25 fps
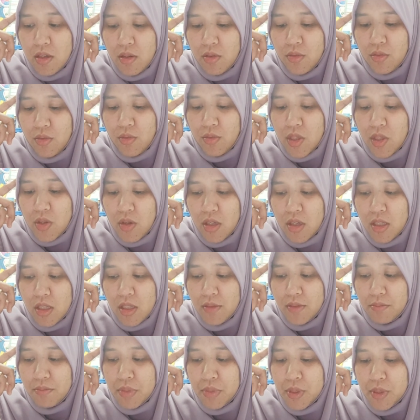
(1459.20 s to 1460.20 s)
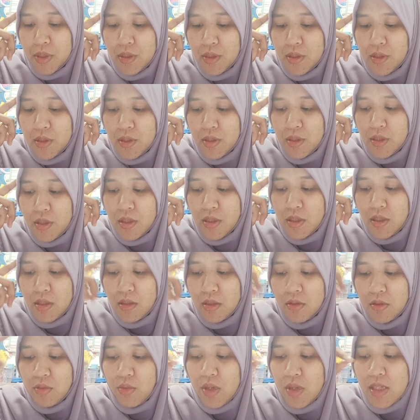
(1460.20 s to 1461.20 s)
what do you call it, per
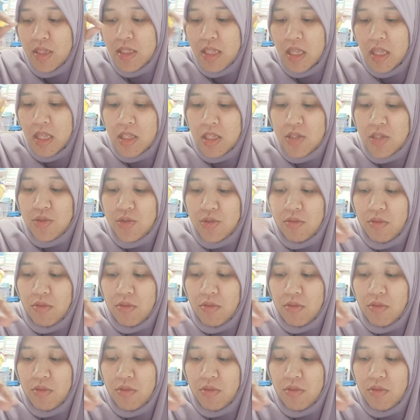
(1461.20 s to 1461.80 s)
one sentence